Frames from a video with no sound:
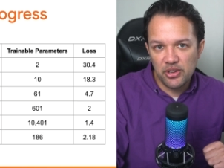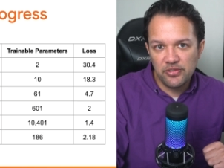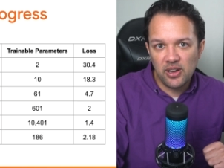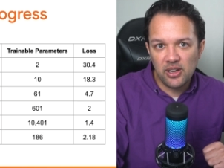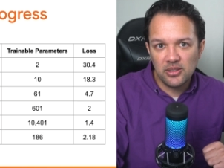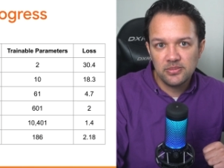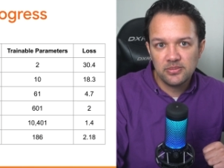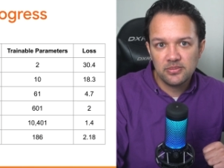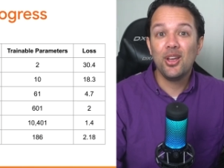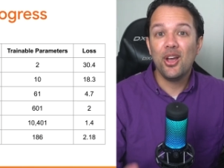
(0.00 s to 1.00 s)
so far.
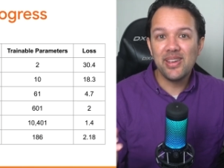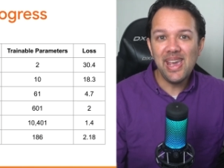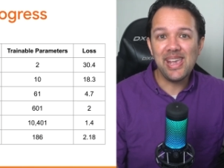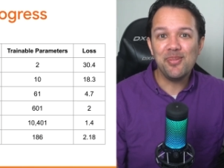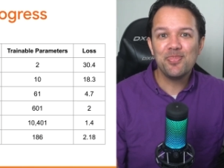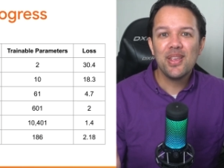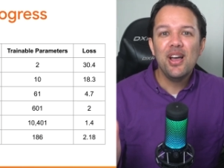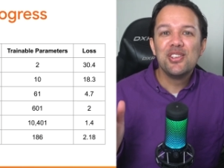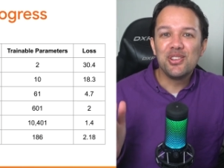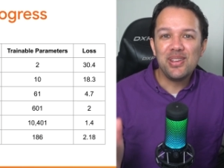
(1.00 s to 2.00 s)
Okay,
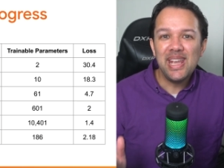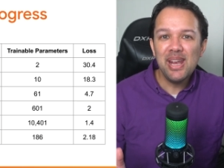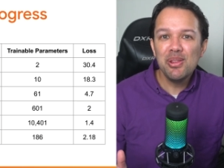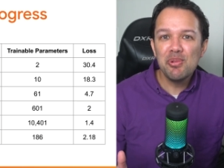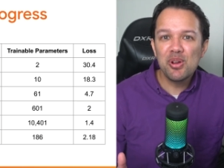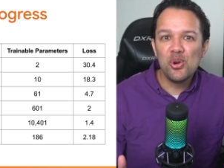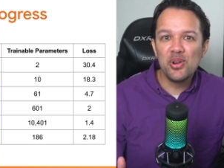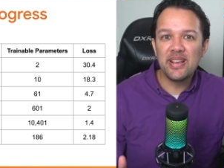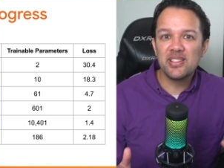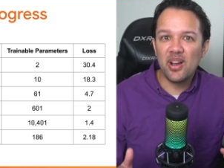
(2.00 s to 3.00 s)
so here are the recordings